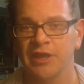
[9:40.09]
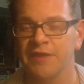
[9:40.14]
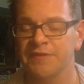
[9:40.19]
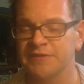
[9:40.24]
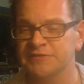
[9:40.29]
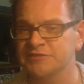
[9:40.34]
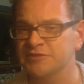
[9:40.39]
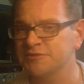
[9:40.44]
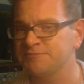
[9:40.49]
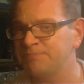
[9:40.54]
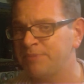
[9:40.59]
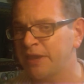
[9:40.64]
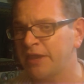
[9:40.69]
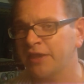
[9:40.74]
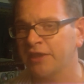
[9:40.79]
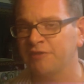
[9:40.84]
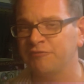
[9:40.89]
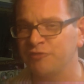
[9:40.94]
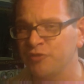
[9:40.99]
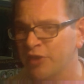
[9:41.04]
And this is
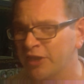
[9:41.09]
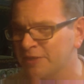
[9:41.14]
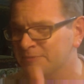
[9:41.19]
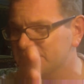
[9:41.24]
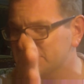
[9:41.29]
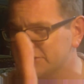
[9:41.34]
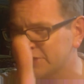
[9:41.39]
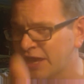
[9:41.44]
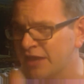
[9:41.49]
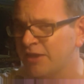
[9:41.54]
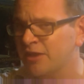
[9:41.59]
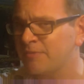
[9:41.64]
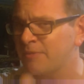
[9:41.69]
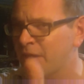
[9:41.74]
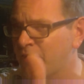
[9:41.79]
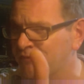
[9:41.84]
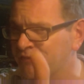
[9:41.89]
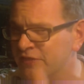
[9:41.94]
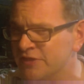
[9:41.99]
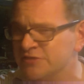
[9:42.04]
big. If you get upset
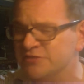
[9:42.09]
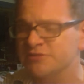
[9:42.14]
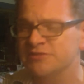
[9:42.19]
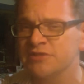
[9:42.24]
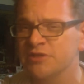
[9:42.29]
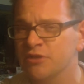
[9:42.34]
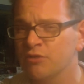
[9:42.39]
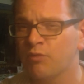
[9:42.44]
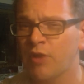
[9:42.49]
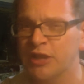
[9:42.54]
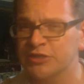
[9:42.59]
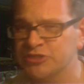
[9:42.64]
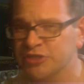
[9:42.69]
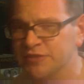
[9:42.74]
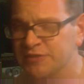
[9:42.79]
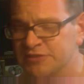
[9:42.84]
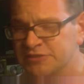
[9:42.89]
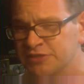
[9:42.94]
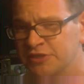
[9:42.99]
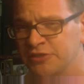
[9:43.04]
about this,
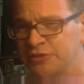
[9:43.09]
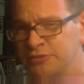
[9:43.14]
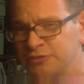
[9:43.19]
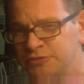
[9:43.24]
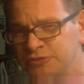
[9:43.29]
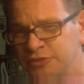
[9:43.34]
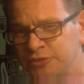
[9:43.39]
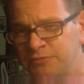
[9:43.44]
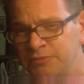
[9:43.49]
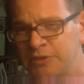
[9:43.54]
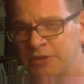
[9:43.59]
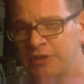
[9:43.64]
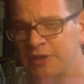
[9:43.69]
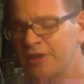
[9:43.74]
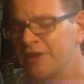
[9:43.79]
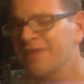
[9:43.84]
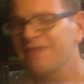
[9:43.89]
watching this on YouTube,